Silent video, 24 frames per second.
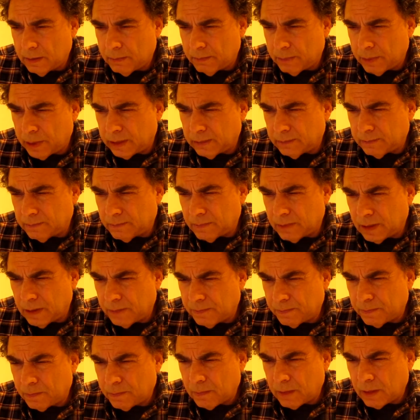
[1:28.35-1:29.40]
But
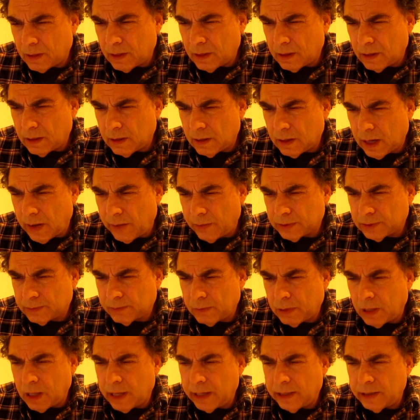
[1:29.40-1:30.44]
I was
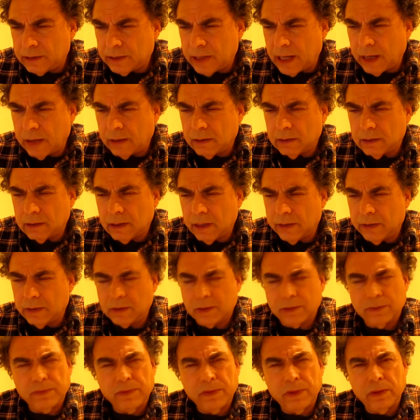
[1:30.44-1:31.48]
blind to how
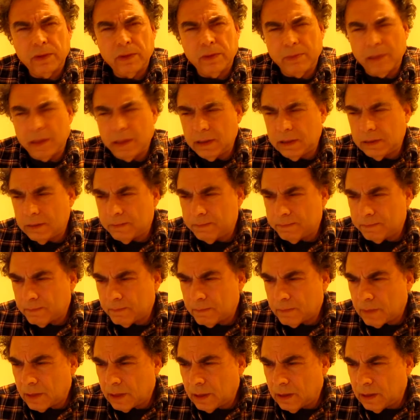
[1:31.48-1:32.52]
others viewed me.
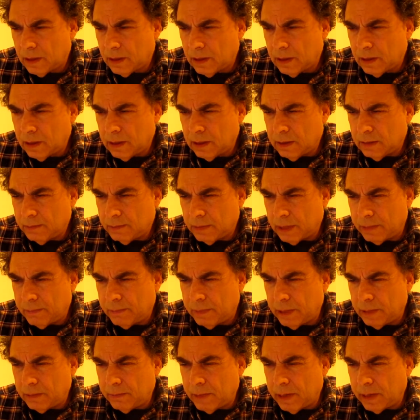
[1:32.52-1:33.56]
My
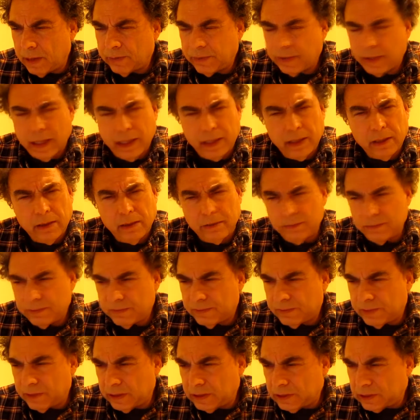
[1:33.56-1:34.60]
big mouth ended
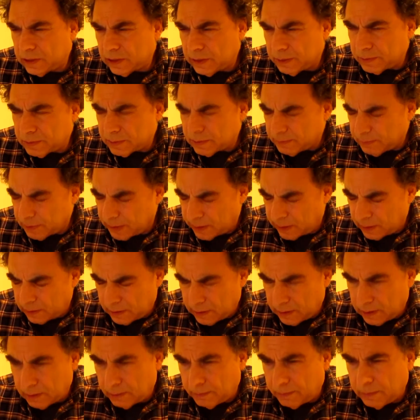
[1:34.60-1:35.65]
friendships. My
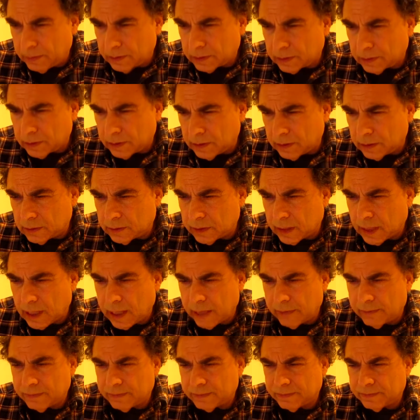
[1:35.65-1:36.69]
inability to
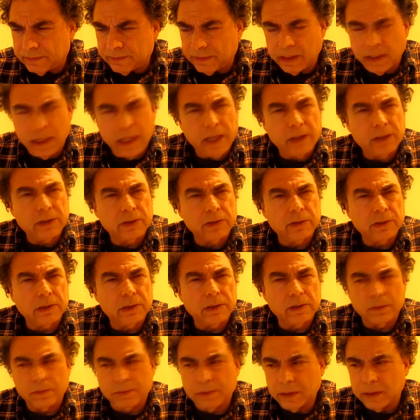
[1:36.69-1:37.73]
have financial
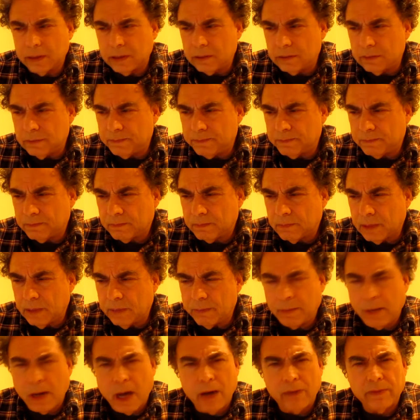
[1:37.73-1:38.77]
discipline
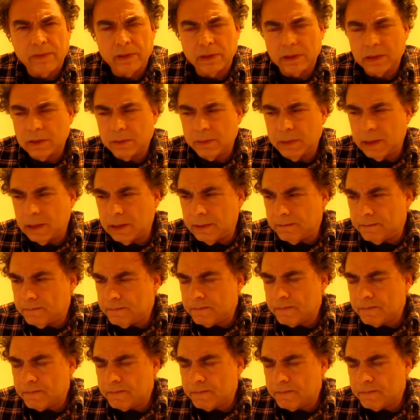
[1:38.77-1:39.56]
impoverished me.